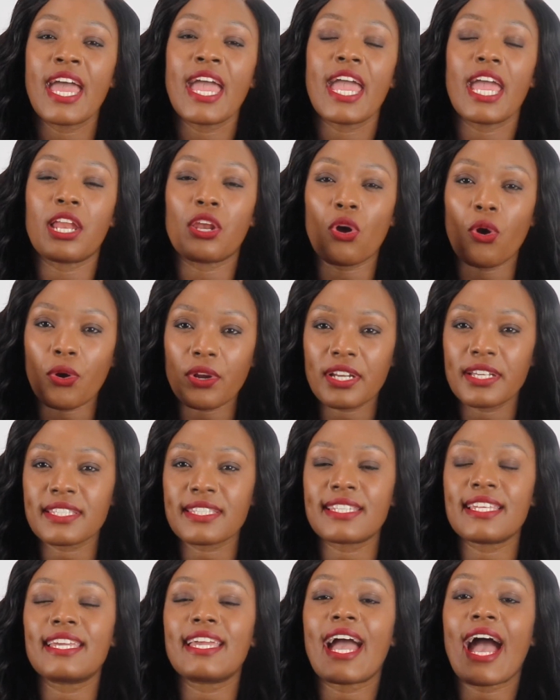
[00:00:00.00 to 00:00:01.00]
And
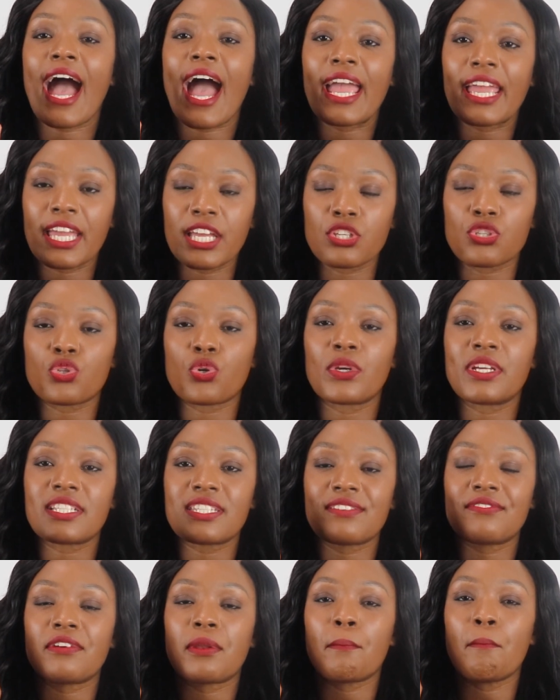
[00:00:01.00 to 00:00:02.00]
honestly, I enjoy
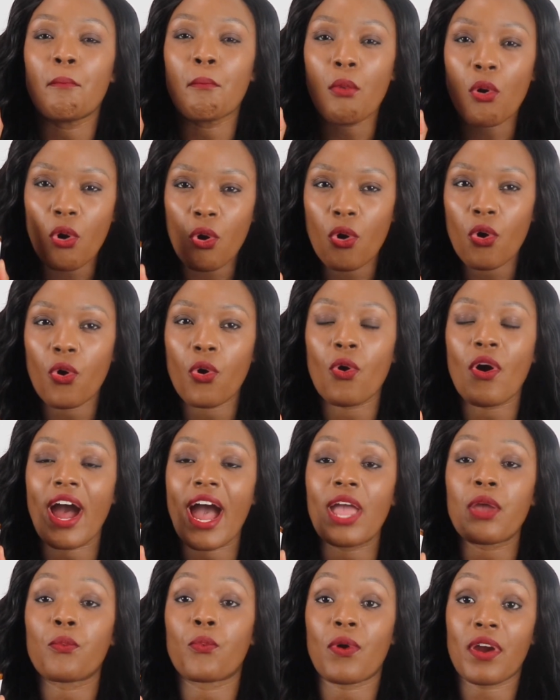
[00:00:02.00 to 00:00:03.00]
it even more, or
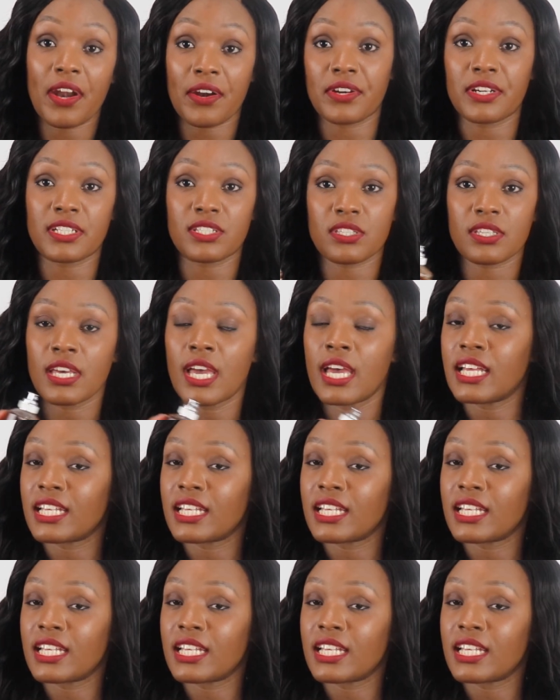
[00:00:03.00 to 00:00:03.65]
I wear it